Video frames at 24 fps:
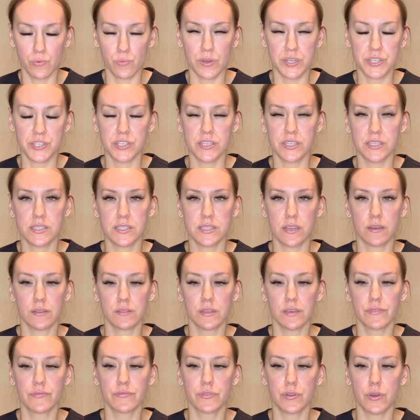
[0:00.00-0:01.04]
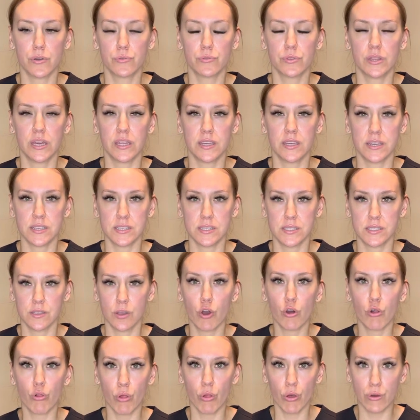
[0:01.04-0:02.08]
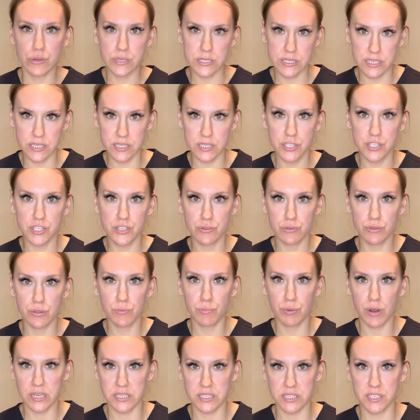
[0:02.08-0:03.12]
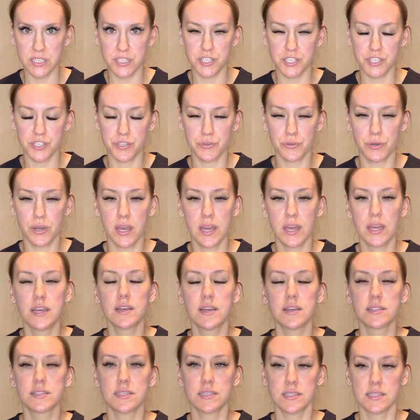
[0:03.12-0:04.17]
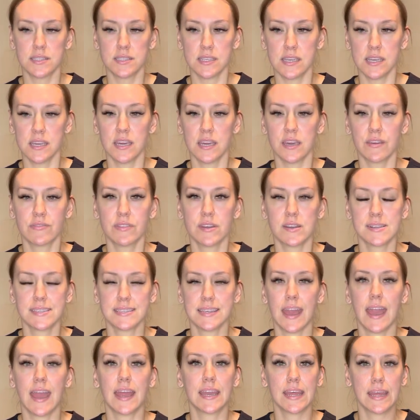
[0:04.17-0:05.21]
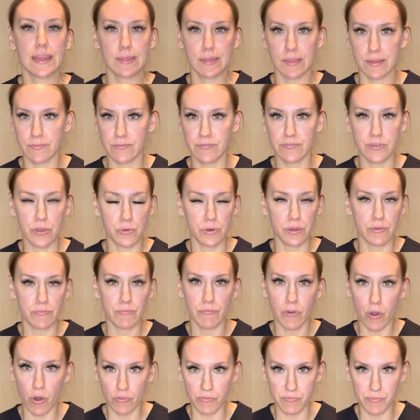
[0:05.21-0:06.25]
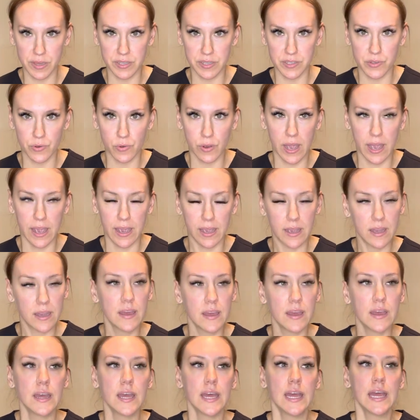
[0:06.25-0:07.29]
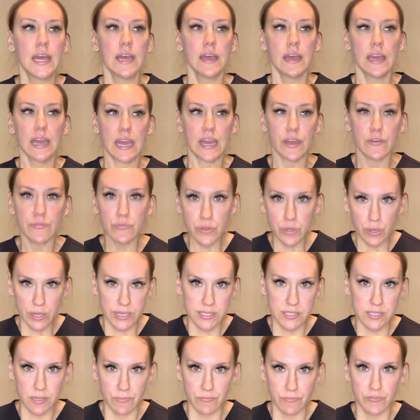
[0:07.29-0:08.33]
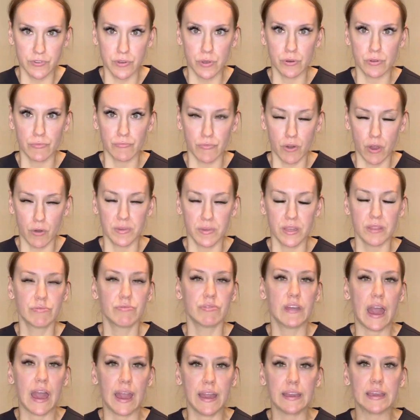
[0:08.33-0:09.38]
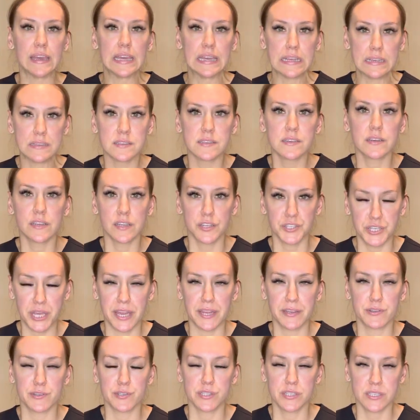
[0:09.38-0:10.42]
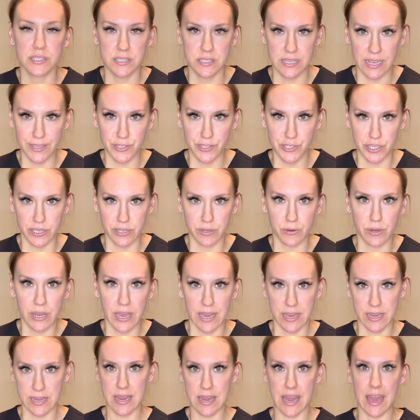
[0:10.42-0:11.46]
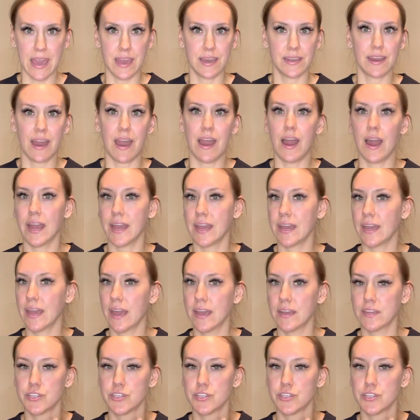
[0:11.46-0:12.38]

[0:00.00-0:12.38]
which is a lymph node that is closest to the breast tissue to see if there's any lymph node involvement, okay? If there is lymph node involvement, that is gonna change the staging, okay? And I